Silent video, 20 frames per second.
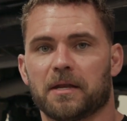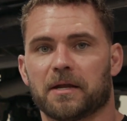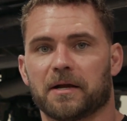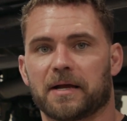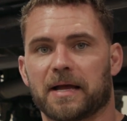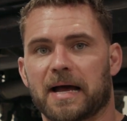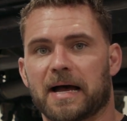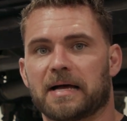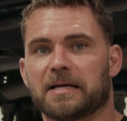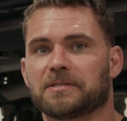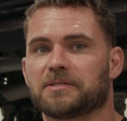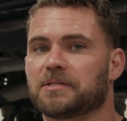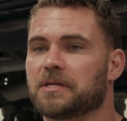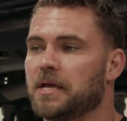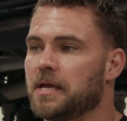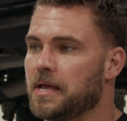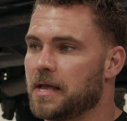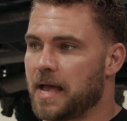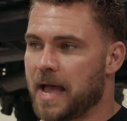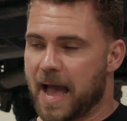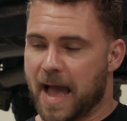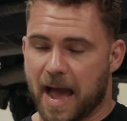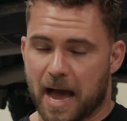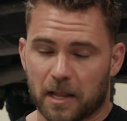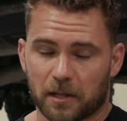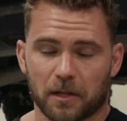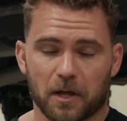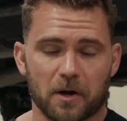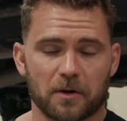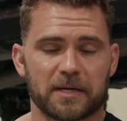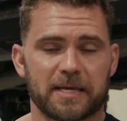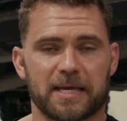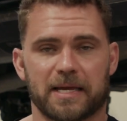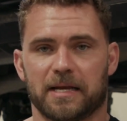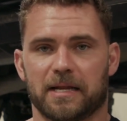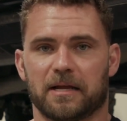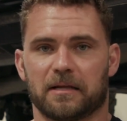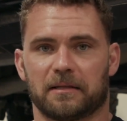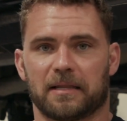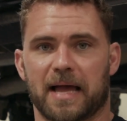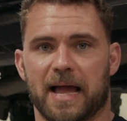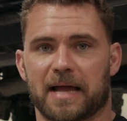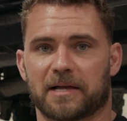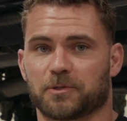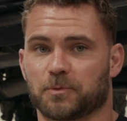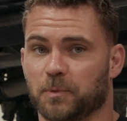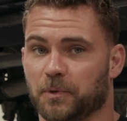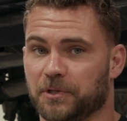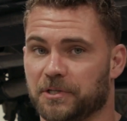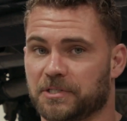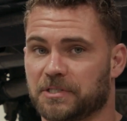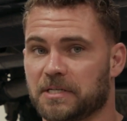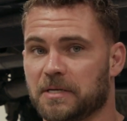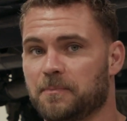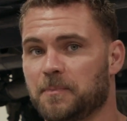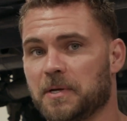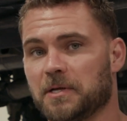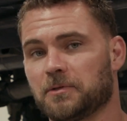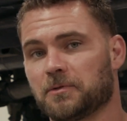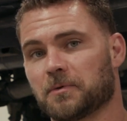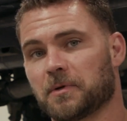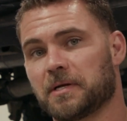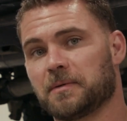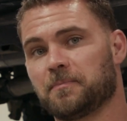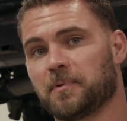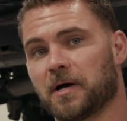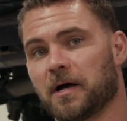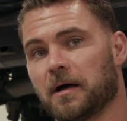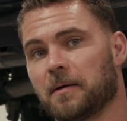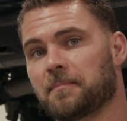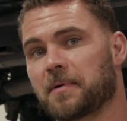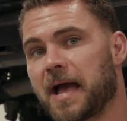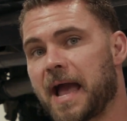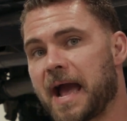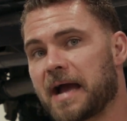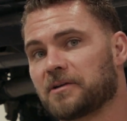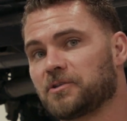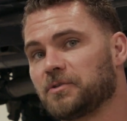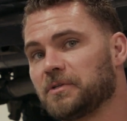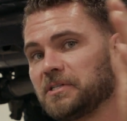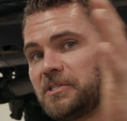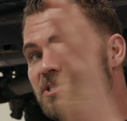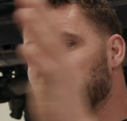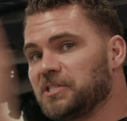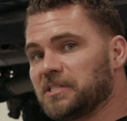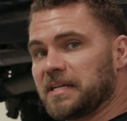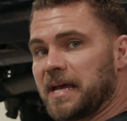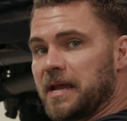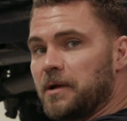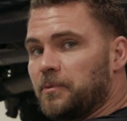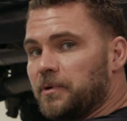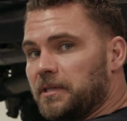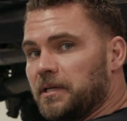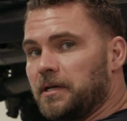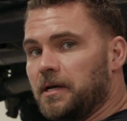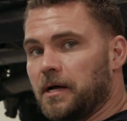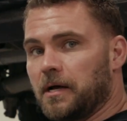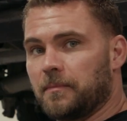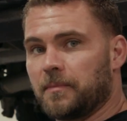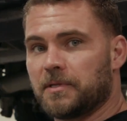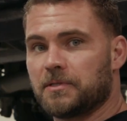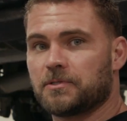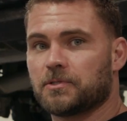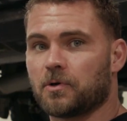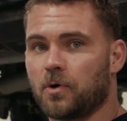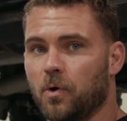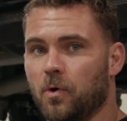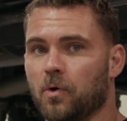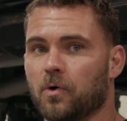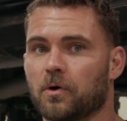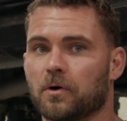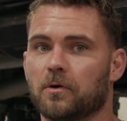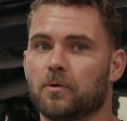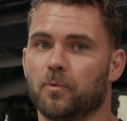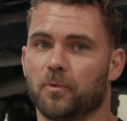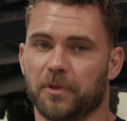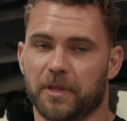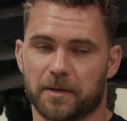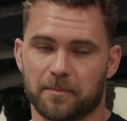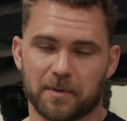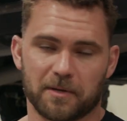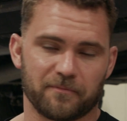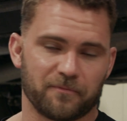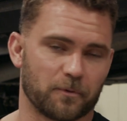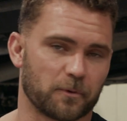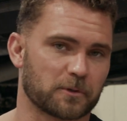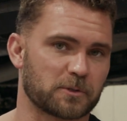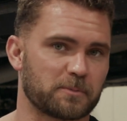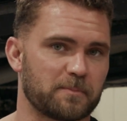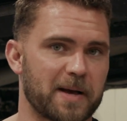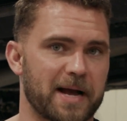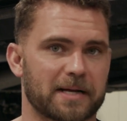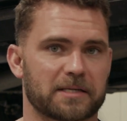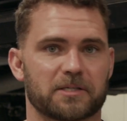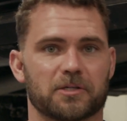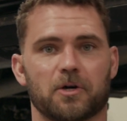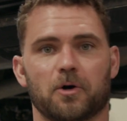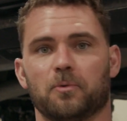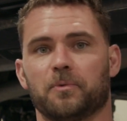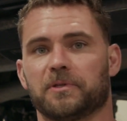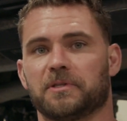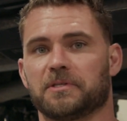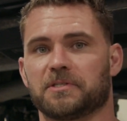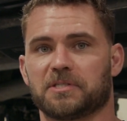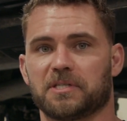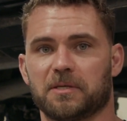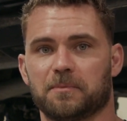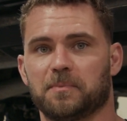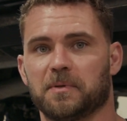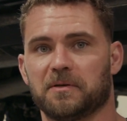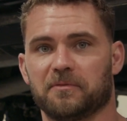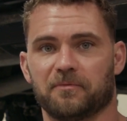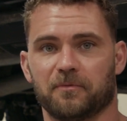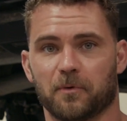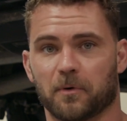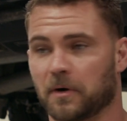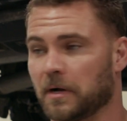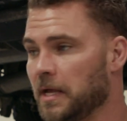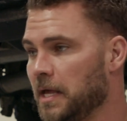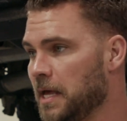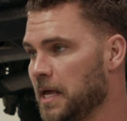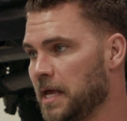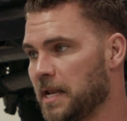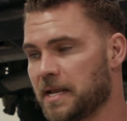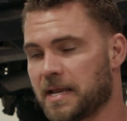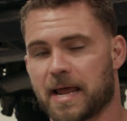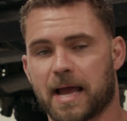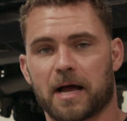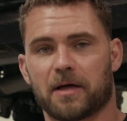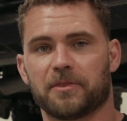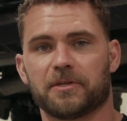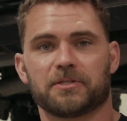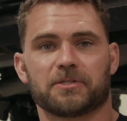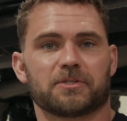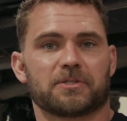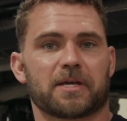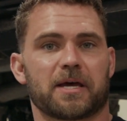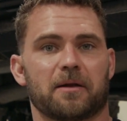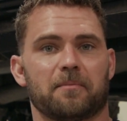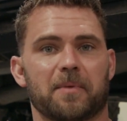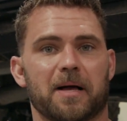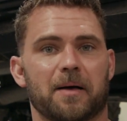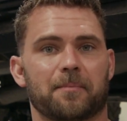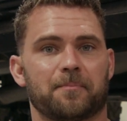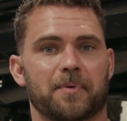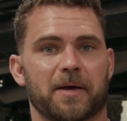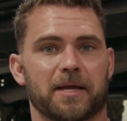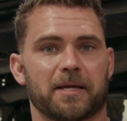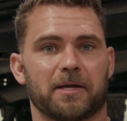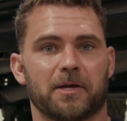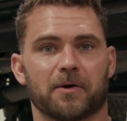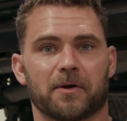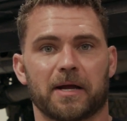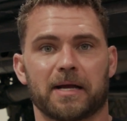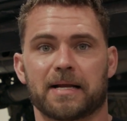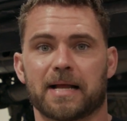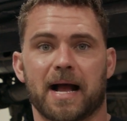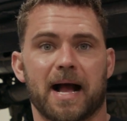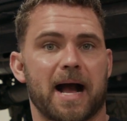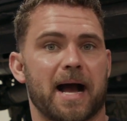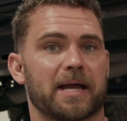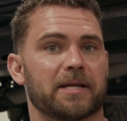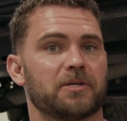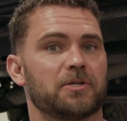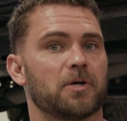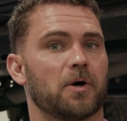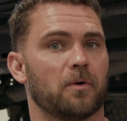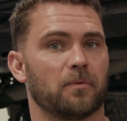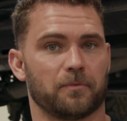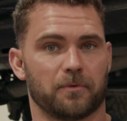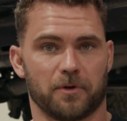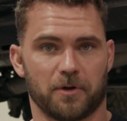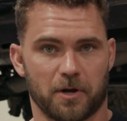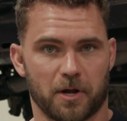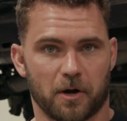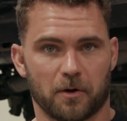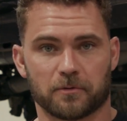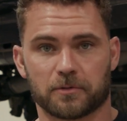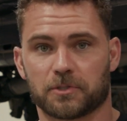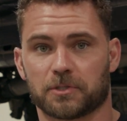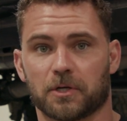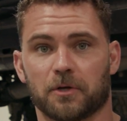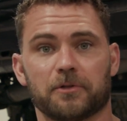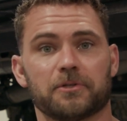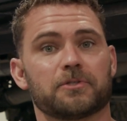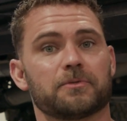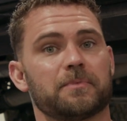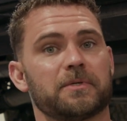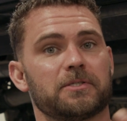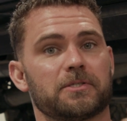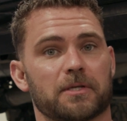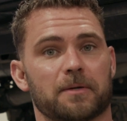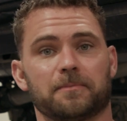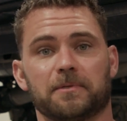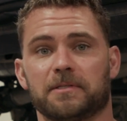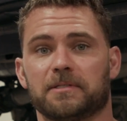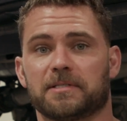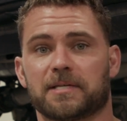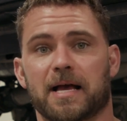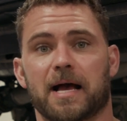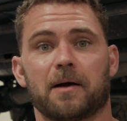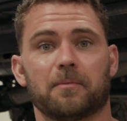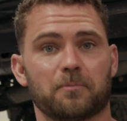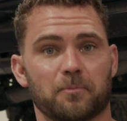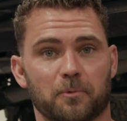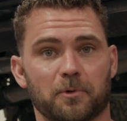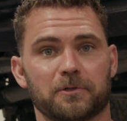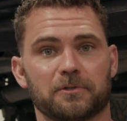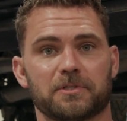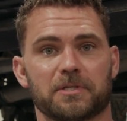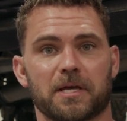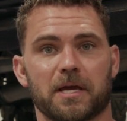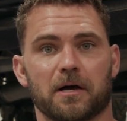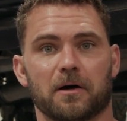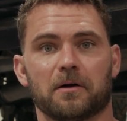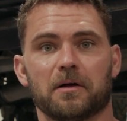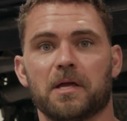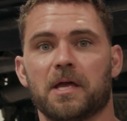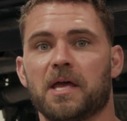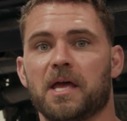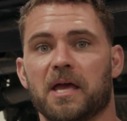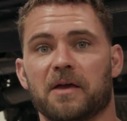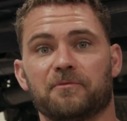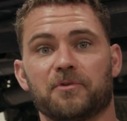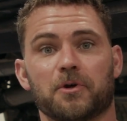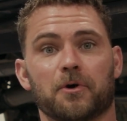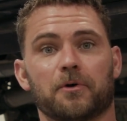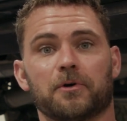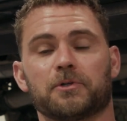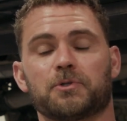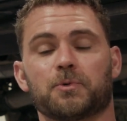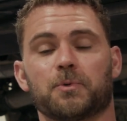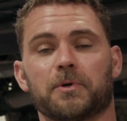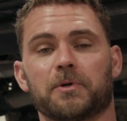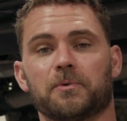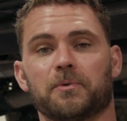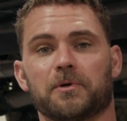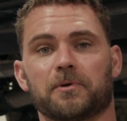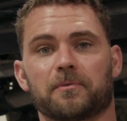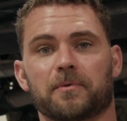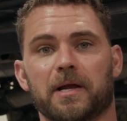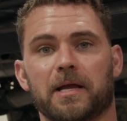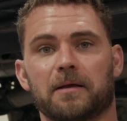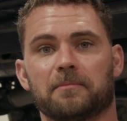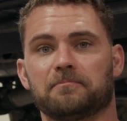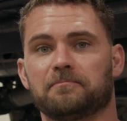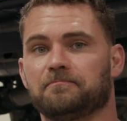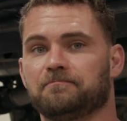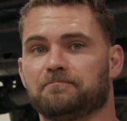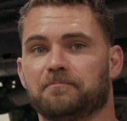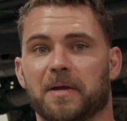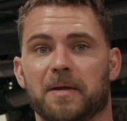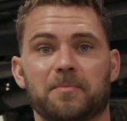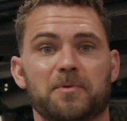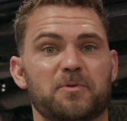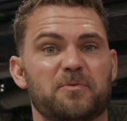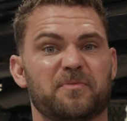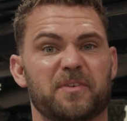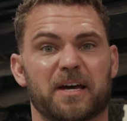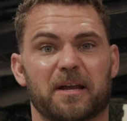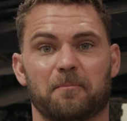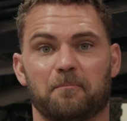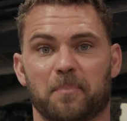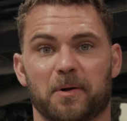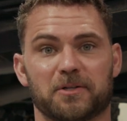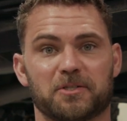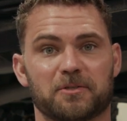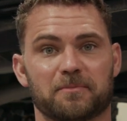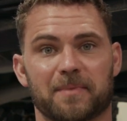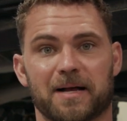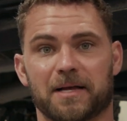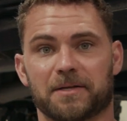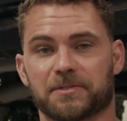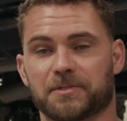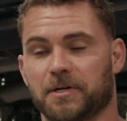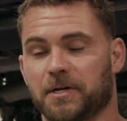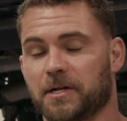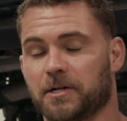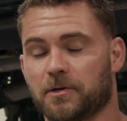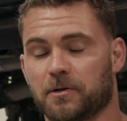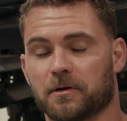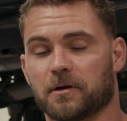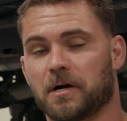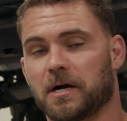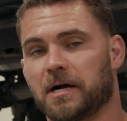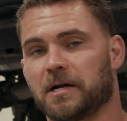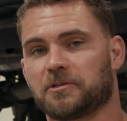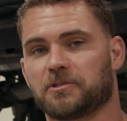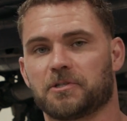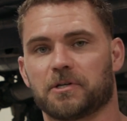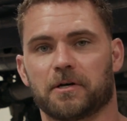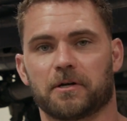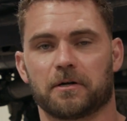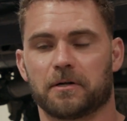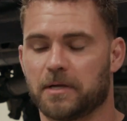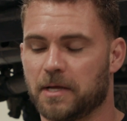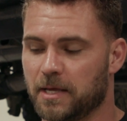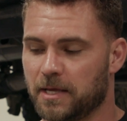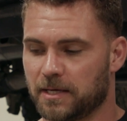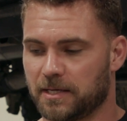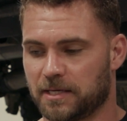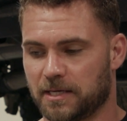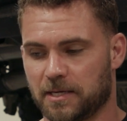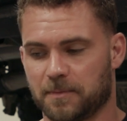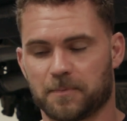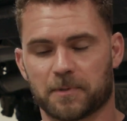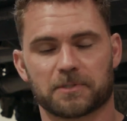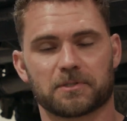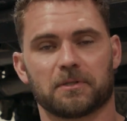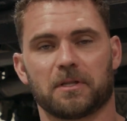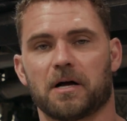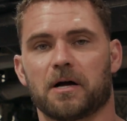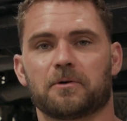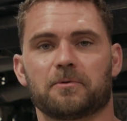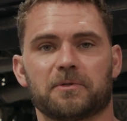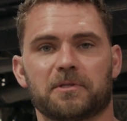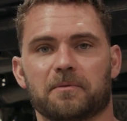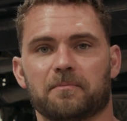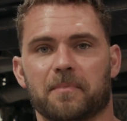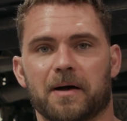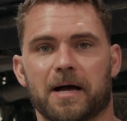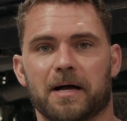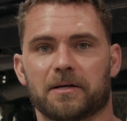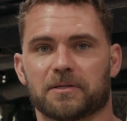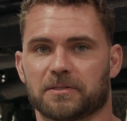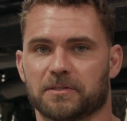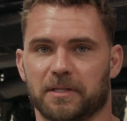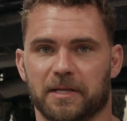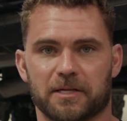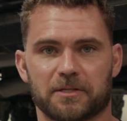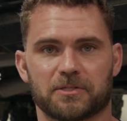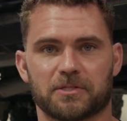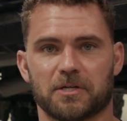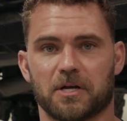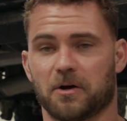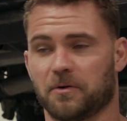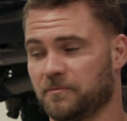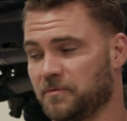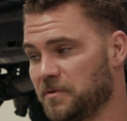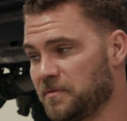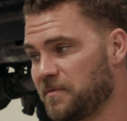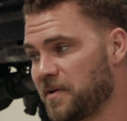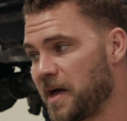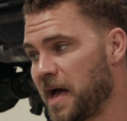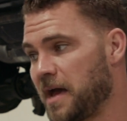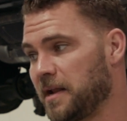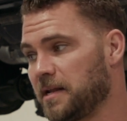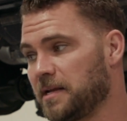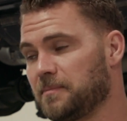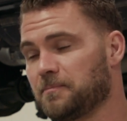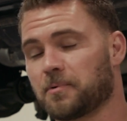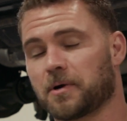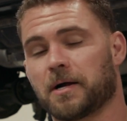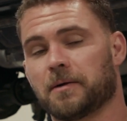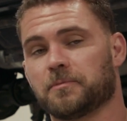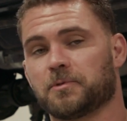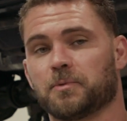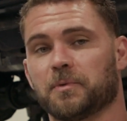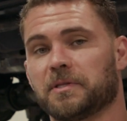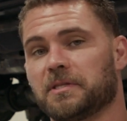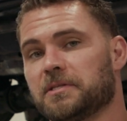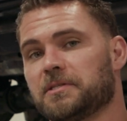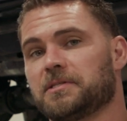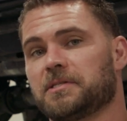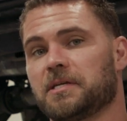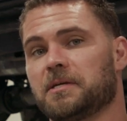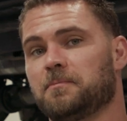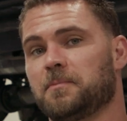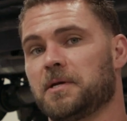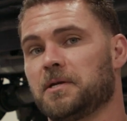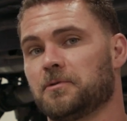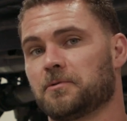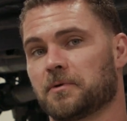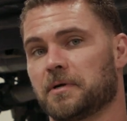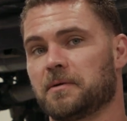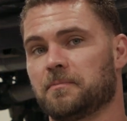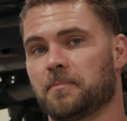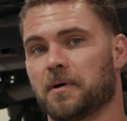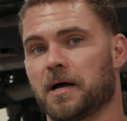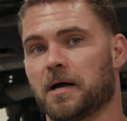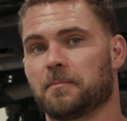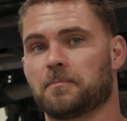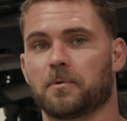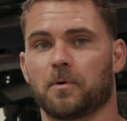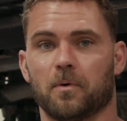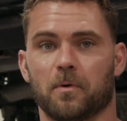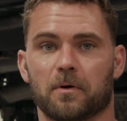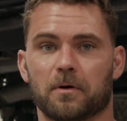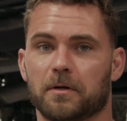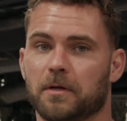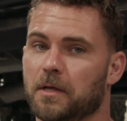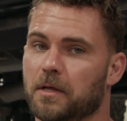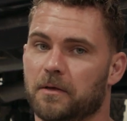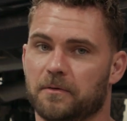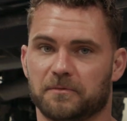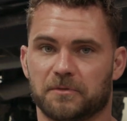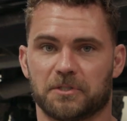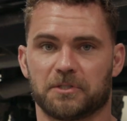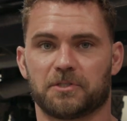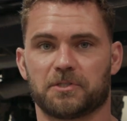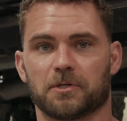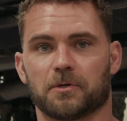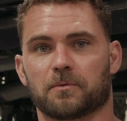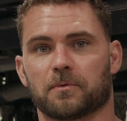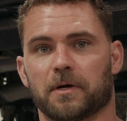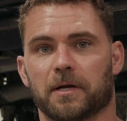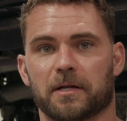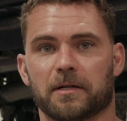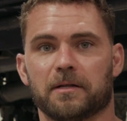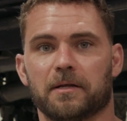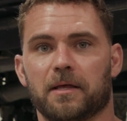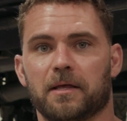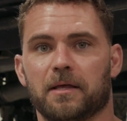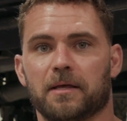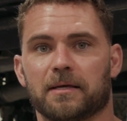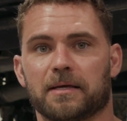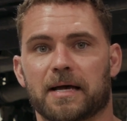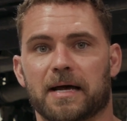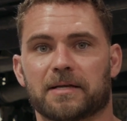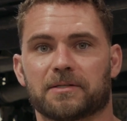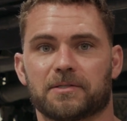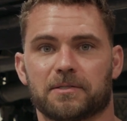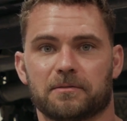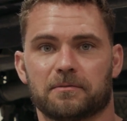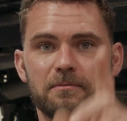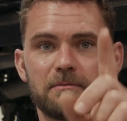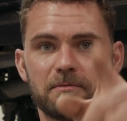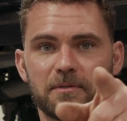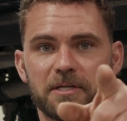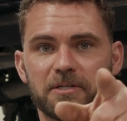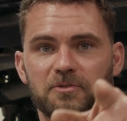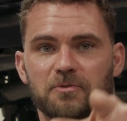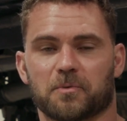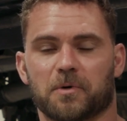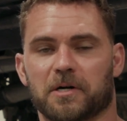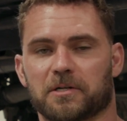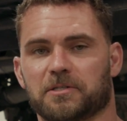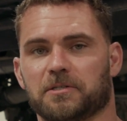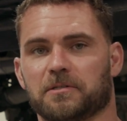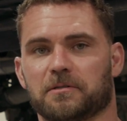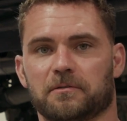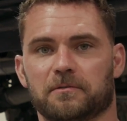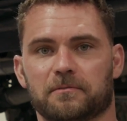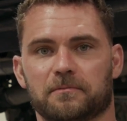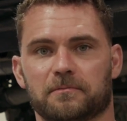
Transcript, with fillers: Now guys, how long can it last? Will the C P three pump actually stay with the Cummins, or will they be forced back to go with the C P four? Now this is out of my pay grade, I don't know. So this will be something time will tell. If you own a twenty-one Ram, maybe you've got a bunch of miles on it, you're a hot shotter, keep us logged with the miles. Let us know if you've had any problems with the C P three pump or if she's still running. Guys, thanks for watching.